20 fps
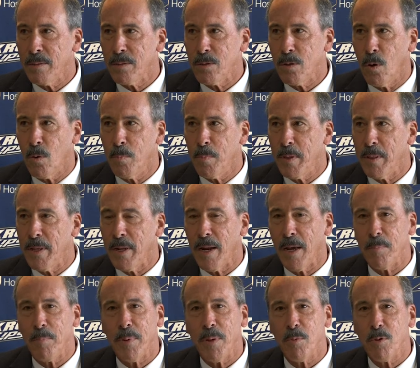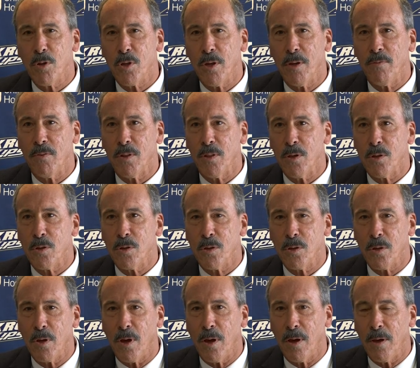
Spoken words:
told me that I'd be receiving this